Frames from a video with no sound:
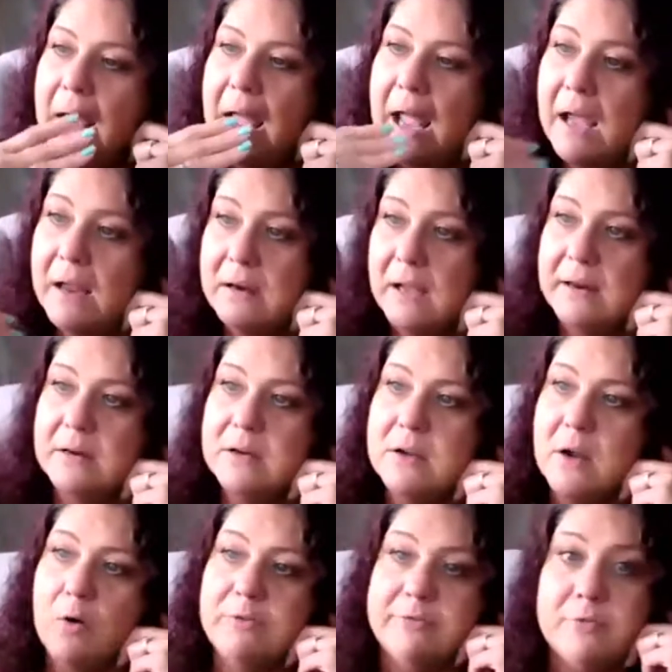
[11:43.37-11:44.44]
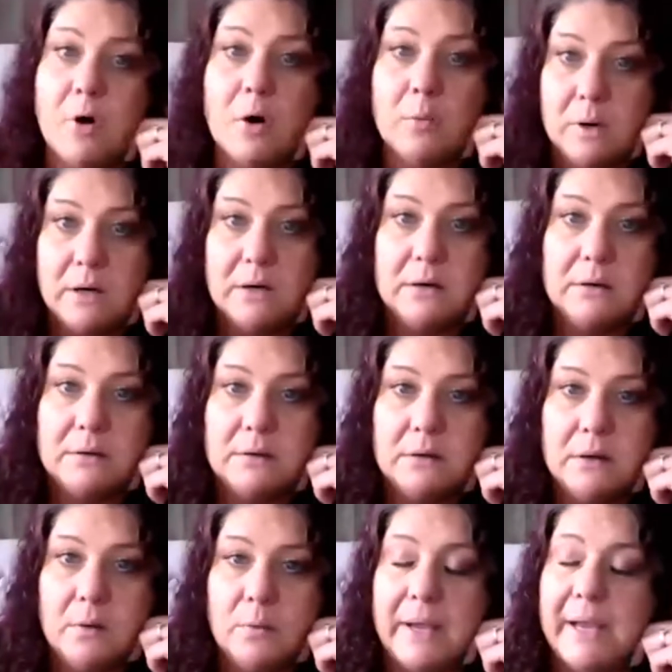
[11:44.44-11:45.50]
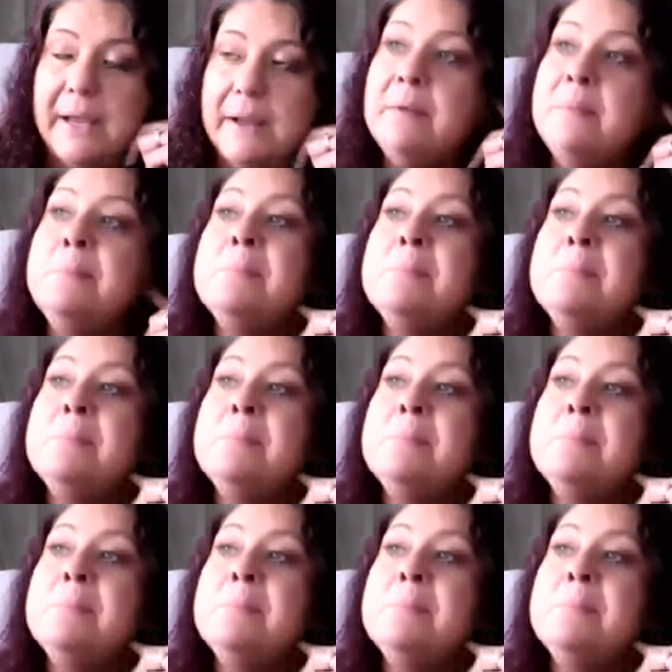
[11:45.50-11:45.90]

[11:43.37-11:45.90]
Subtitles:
and go forward. Okay.